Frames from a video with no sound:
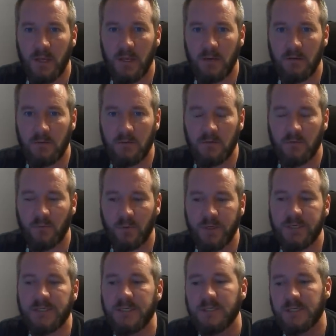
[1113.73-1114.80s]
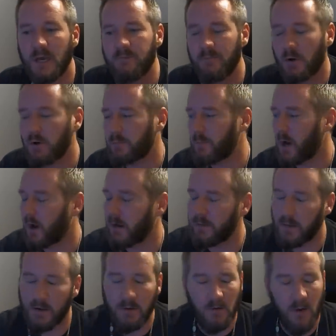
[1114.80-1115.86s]
and the reasons I've heard behind
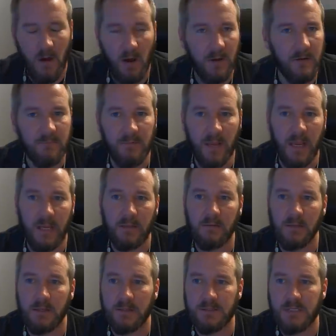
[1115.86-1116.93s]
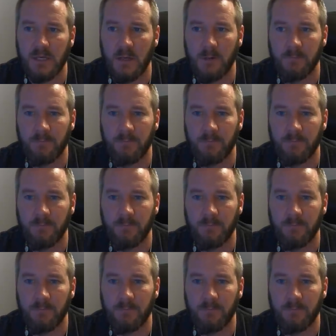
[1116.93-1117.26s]
that are kind of endless.